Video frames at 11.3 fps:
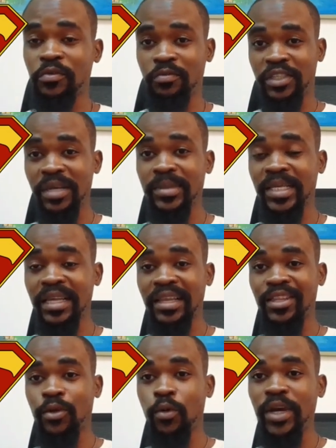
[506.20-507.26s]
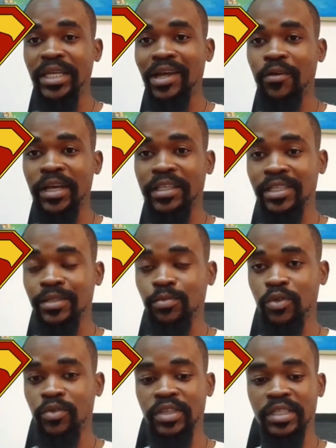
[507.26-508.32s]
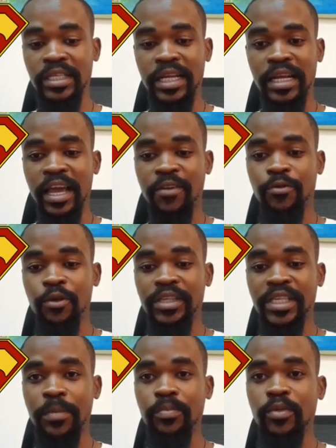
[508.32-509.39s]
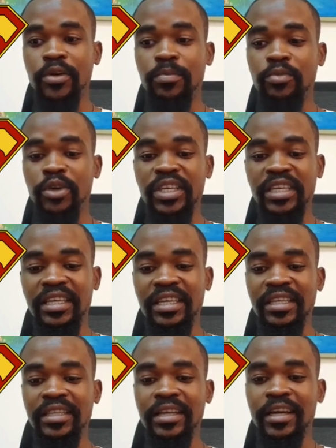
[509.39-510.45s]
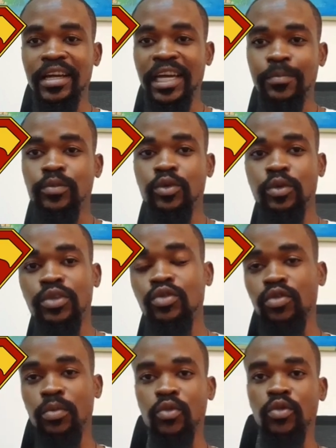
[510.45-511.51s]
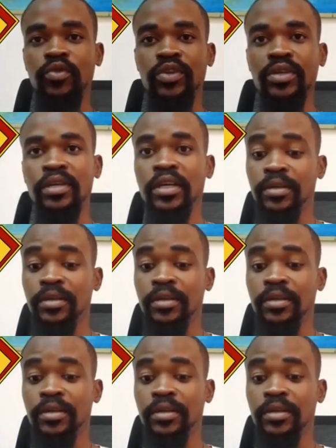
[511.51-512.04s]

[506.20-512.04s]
James Gunn and the way he directs his movies. Like, for example, bringing in crypto into the movie.